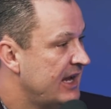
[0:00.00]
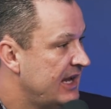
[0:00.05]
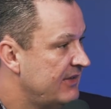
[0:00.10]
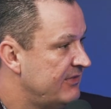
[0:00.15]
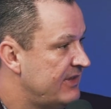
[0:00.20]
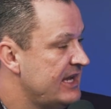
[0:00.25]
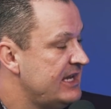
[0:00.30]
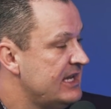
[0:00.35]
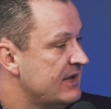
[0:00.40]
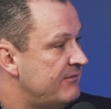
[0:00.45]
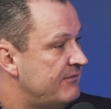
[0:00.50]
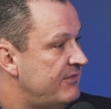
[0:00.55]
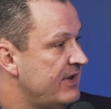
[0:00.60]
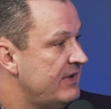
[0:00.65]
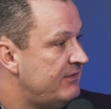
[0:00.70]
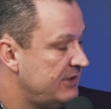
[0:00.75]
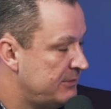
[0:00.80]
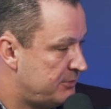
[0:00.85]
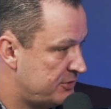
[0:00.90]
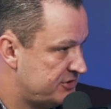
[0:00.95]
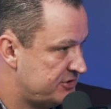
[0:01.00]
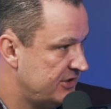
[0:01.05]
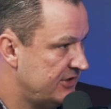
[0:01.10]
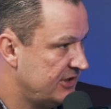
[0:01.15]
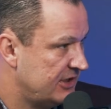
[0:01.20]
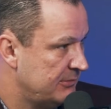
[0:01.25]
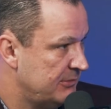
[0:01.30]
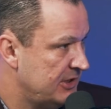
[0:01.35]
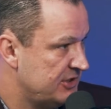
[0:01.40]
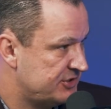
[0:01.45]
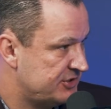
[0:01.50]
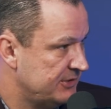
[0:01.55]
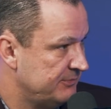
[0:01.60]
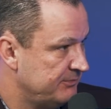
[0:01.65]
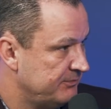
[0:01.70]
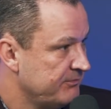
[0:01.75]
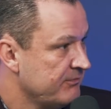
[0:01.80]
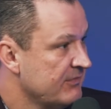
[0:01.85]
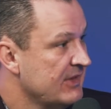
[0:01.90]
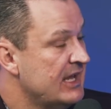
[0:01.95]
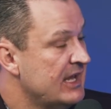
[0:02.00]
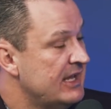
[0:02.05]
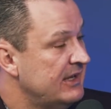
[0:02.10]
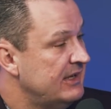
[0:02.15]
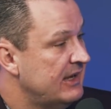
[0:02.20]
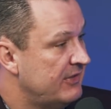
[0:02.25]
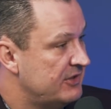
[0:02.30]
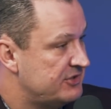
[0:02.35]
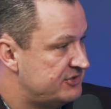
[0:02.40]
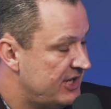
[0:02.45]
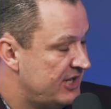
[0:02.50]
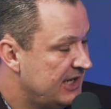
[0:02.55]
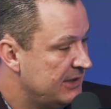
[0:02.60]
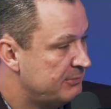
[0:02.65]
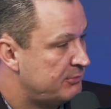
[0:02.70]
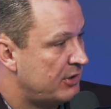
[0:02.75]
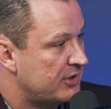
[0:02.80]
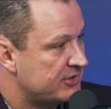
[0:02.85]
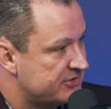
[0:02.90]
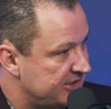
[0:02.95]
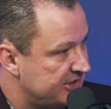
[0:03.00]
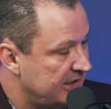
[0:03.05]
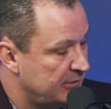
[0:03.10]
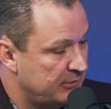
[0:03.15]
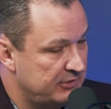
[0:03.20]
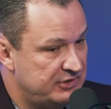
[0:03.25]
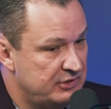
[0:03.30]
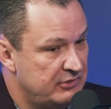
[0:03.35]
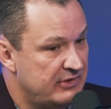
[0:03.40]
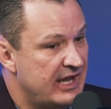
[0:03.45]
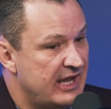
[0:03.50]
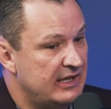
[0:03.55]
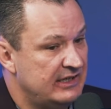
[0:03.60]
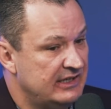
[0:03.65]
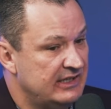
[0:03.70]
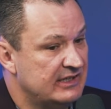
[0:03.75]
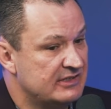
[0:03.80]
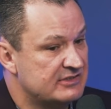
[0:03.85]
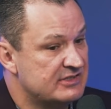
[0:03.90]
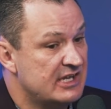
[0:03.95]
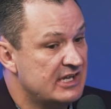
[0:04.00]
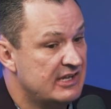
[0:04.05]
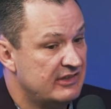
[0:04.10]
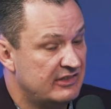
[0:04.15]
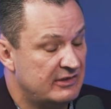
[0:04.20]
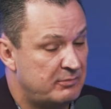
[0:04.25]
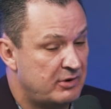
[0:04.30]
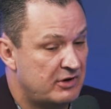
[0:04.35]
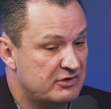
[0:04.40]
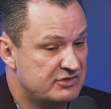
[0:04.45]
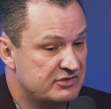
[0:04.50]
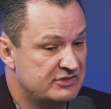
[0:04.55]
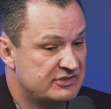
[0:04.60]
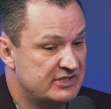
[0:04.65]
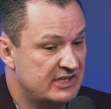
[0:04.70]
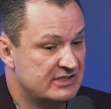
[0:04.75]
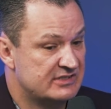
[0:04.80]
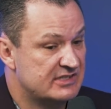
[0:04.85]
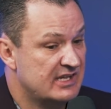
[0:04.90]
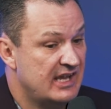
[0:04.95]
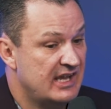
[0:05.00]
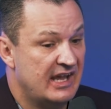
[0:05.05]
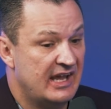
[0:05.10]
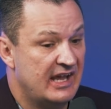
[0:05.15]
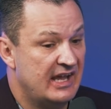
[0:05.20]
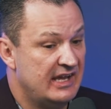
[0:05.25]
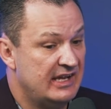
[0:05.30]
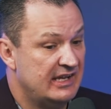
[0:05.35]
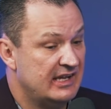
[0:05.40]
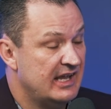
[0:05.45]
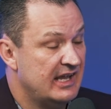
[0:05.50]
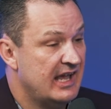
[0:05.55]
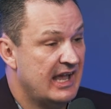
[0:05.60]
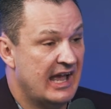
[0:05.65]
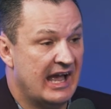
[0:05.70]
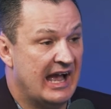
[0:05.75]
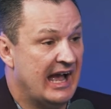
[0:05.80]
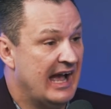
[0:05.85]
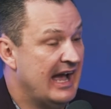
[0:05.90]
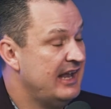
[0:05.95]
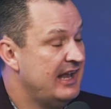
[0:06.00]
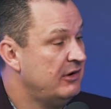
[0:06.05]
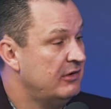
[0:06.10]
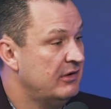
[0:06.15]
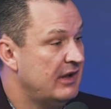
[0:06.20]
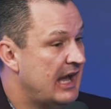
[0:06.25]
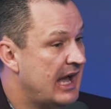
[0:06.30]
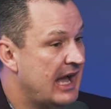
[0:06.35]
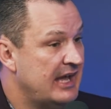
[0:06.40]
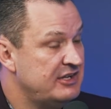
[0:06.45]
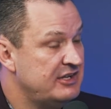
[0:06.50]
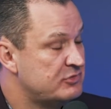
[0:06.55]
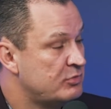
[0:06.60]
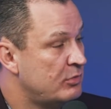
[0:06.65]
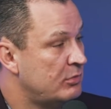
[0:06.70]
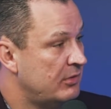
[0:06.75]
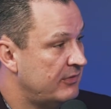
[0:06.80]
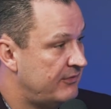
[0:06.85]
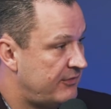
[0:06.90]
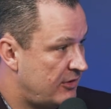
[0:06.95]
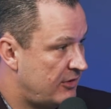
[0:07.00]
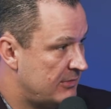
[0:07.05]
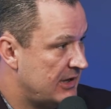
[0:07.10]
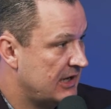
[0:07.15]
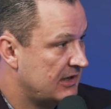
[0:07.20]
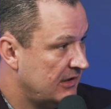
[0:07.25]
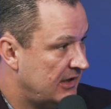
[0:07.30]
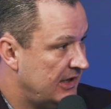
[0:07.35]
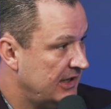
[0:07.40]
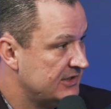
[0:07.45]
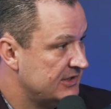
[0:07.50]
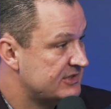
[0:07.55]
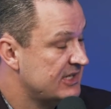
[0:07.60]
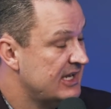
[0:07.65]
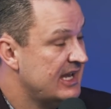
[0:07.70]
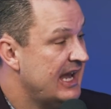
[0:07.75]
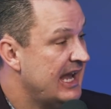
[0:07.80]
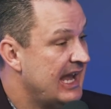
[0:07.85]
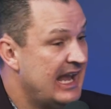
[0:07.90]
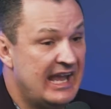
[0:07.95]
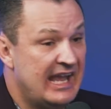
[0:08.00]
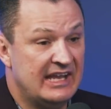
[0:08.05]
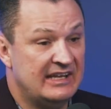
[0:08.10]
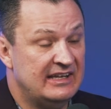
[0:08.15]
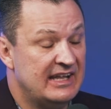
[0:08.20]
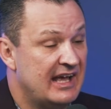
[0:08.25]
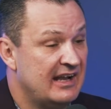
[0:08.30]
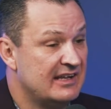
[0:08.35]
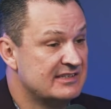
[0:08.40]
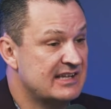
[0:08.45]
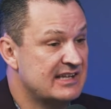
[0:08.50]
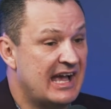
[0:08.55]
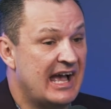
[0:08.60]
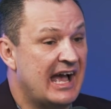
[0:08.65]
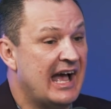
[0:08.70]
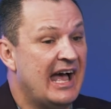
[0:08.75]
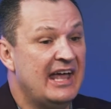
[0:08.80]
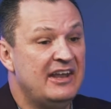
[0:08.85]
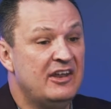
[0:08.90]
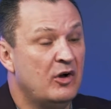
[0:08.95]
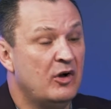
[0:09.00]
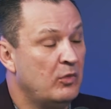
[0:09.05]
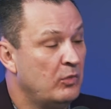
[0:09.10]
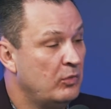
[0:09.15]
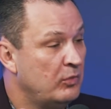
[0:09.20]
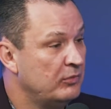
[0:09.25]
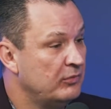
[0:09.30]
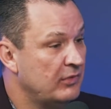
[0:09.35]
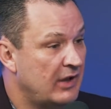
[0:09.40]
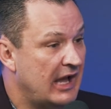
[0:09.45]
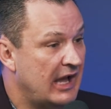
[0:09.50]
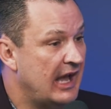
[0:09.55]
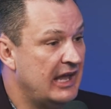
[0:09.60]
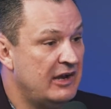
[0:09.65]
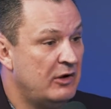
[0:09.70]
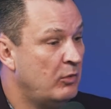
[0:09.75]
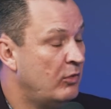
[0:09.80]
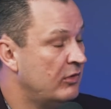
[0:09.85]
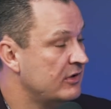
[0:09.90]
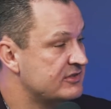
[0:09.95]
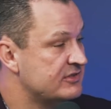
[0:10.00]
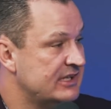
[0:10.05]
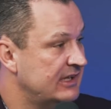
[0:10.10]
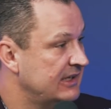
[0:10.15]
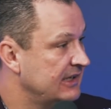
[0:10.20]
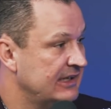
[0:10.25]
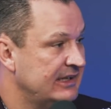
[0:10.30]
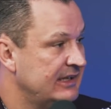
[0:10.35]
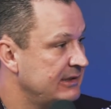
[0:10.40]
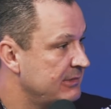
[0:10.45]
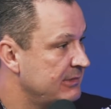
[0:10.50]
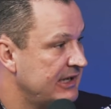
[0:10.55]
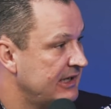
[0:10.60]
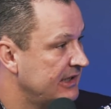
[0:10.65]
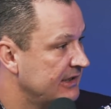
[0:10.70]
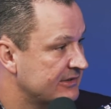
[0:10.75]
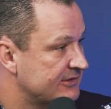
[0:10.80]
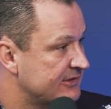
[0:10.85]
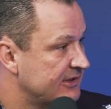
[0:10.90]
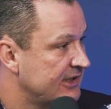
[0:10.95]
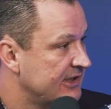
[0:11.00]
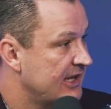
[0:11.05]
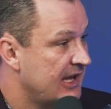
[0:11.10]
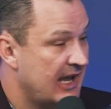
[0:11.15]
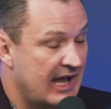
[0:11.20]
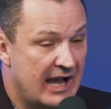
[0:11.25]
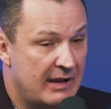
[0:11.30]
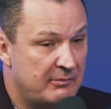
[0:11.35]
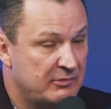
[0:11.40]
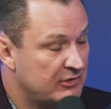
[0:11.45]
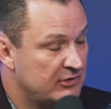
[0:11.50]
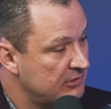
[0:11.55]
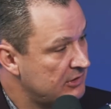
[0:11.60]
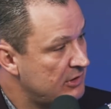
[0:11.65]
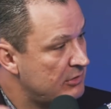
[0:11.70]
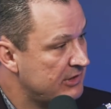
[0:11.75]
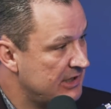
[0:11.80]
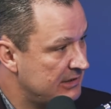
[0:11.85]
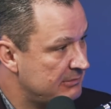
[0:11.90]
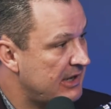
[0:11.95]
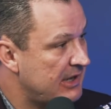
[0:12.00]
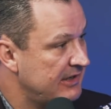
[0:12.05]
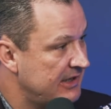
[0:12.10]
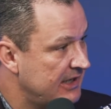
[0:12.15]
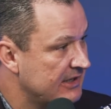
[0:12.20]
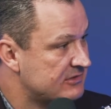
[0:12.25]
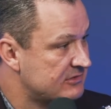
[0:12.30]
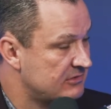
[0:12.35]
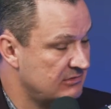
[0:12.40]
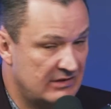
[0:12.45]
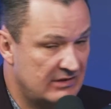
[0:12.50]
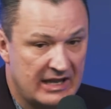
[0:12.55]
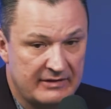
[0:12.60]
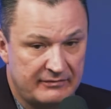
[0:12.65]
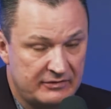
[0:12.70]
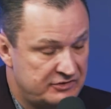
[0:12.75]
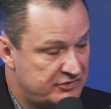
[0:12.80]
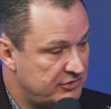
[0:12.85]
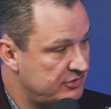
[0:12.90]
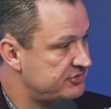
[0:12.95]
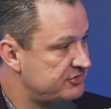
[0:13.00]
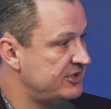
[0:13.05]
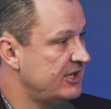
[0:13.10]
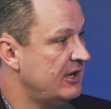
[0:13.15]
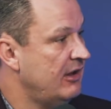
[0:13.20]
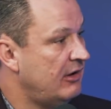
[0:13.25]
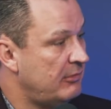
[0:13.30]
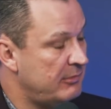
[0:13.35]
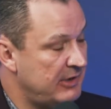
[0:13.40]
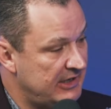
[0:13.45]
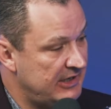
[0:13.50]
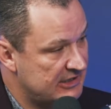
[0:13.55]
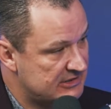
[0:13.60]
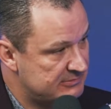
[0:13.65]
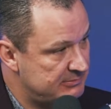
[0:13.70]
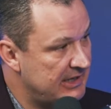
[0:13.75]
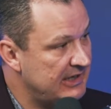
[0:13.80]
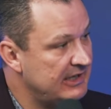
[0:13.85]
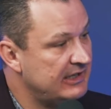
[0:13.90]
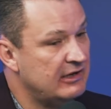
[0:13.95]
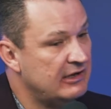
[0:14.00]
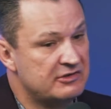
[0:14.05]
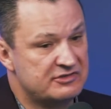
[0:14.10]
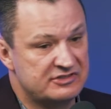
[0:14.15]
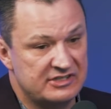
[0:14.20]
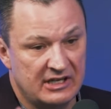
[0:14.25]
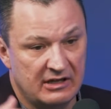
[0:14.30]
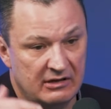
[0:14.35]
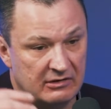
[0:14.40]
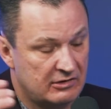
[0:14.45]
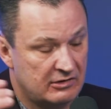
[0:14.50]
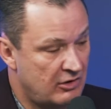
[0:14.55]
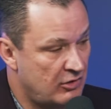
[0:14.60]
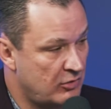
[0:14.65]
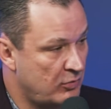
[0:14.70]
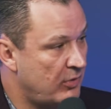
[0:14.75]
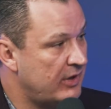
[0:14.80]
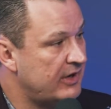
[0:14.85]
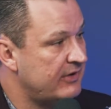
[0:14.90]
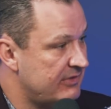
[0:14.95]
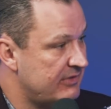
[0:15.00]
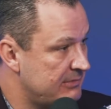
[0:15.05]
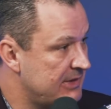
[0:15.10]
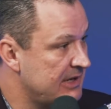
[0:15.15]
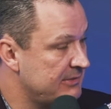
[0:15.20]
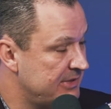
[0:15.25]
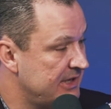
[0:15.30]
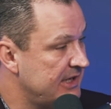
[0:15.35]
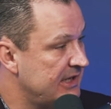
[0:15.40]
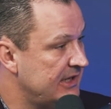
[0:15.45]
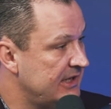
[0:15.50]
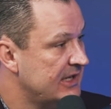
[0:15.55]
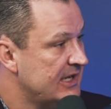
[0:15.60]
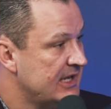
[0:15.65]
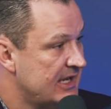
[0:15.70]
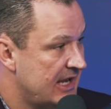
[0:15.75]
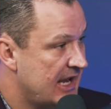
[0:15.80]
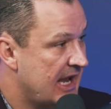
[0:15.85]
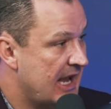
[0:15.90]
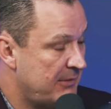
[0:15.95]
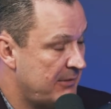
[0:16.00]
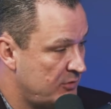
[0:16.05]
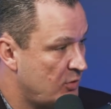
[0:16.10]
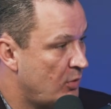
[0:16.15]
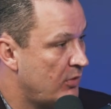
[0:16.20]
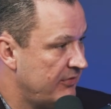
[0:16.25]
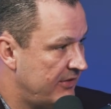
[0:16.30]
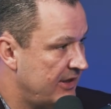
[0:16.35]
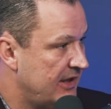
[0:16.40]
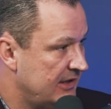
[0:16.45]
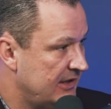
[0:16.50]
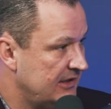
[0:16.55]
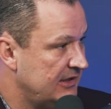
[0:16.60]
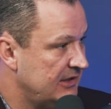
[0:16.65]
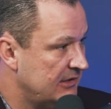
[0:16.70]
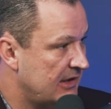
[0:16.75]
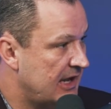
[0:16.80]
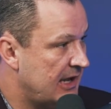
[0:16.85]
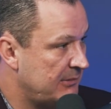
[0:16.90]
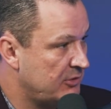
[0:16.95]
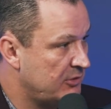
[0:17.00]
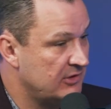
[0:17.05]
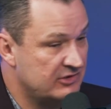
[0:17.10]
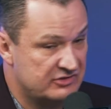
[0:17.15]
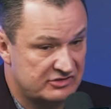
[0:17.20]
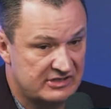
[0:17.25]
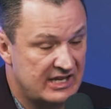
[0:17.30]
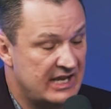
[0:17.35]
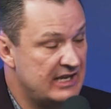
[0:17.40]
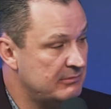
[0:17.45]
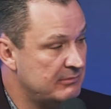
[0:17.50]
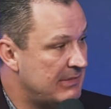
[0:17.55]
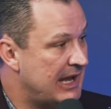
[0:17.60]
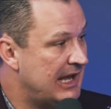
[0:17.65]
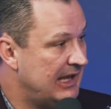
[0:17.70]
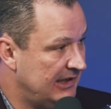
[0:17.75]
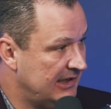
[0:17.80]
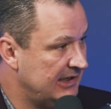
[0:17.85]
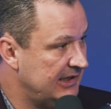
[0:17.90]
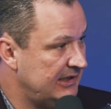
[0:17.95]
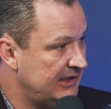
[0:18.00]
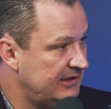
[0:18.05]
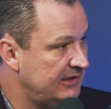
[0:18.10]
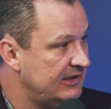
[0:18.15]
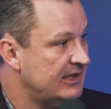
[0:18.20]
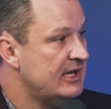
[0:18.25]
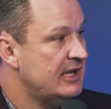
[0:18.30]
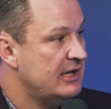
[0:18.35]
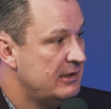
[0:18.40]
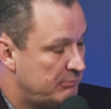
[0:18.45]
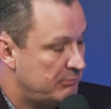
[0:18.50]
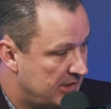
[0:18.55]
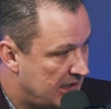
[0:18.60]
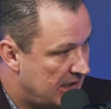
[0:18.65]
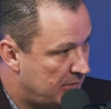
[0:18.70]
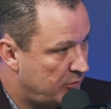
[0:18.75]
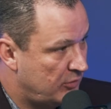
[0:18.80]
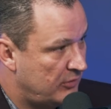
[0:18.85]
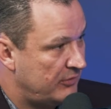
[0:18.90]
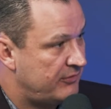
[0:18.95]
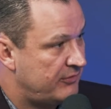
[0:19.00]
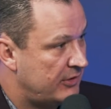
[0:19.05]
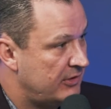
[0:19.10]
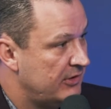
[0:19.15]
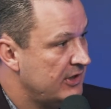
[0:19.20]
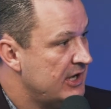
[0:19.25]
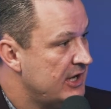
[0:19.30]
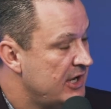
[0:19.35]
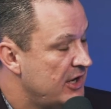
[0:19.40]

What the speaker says: And they get 50% of the commission. Now, the second person that would do that is the person says, hey, I just want to refer my clients, and Dallas, I don't want to sit in any meetings. I'm going to go get my next life insurance sale or my next Medicare sale or whatever it may be. I'm going to stay in my lane, but I'm going to refer.